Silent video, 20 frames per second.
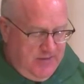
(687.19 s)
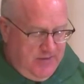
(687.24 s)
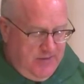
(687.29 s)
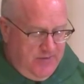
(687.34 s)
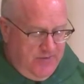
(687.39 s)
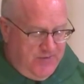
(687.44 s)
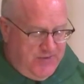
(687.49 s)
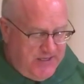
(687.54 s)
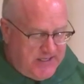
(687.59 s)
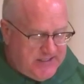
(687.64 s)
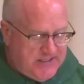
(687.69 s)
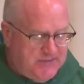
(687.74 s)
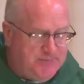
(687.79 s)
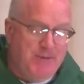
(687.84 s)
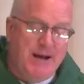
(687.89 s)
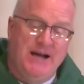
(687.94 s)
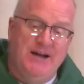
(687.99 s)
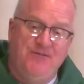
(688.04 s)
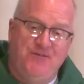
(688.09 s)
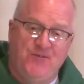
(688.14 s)
This,
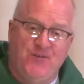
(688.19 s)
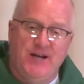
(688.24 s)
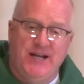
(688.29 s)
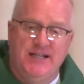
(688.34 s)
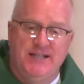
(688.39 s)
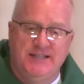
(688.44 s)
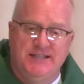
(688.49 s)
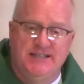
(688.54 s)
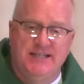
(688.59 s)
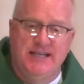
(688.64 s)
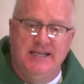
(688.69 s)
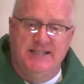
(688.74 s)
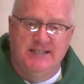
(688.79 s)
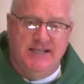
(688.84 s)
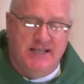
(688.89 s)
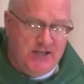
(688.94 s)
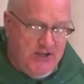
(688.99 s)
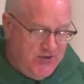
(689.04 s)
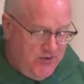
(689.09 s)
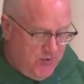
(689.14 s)
my friends, is
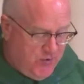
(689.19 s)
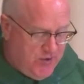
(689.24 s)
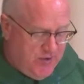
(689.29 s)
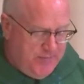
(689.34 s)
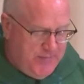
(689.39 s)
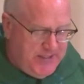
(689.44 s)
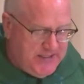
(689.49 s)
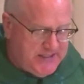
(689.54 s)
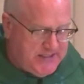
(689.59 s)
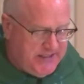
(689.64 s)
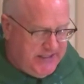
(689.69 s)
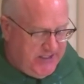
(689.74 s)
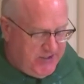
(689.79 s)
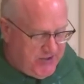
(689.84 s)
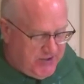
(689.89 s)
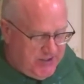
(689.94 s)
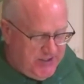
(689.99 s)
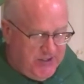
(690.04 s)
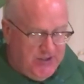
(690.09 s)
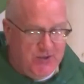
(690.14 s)
enormously
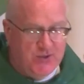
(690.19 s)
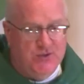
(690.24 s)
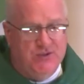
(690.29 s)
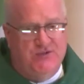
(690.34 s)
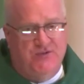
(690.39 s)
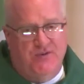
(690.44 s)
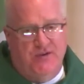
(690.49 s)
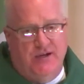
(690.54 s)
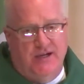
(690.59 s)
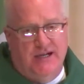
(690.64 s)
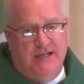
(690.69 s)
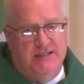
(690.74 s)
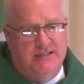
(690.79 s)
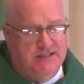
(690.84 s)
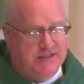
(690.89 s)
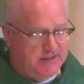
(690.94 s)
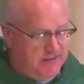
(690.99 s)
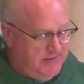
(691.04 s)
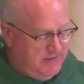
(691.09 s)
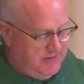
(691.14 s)
good news for
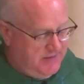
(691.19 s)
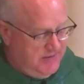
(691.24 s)
us.